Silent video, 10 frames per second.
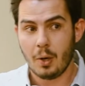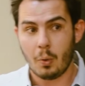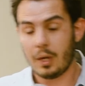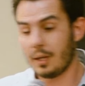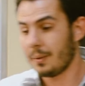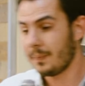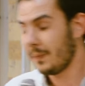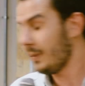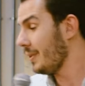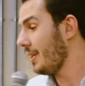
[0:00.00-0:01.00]
well,
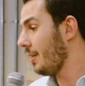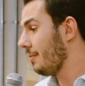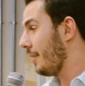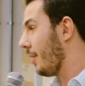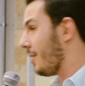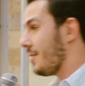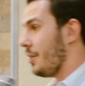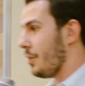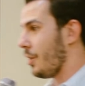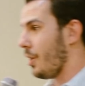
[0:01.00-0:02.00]
VR is a
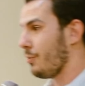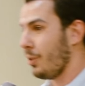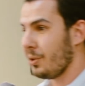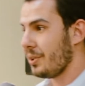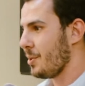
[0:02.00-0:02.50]
year and a half old.